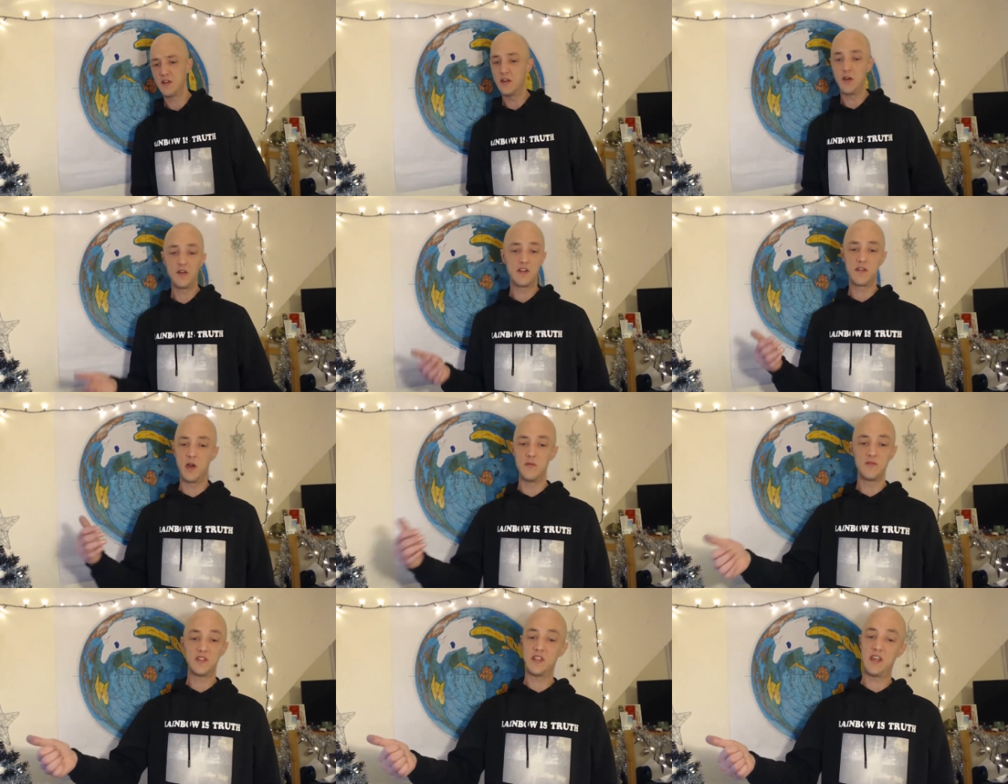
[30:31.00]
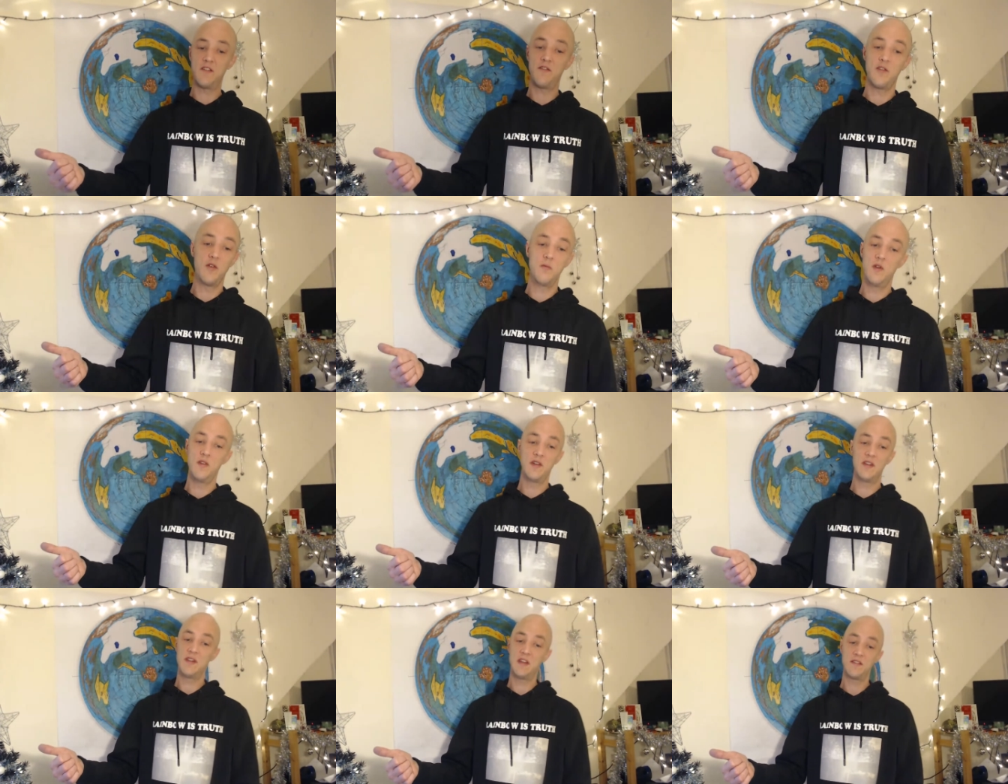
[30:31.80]
you don't see a full
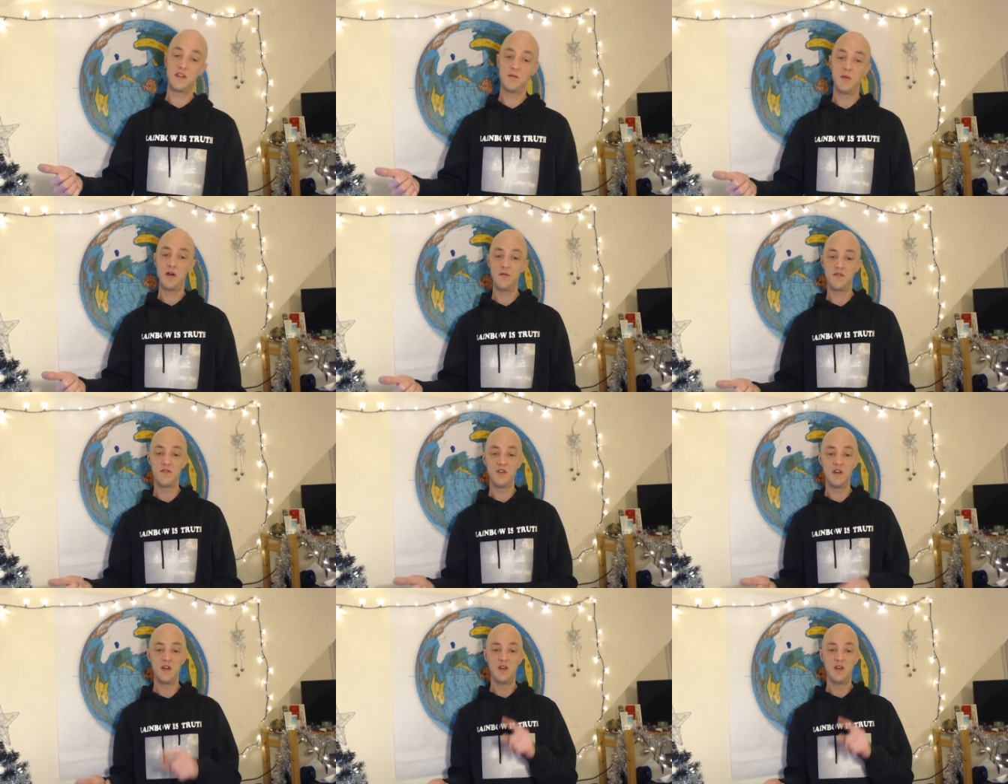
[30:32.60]
moon at the end of the month.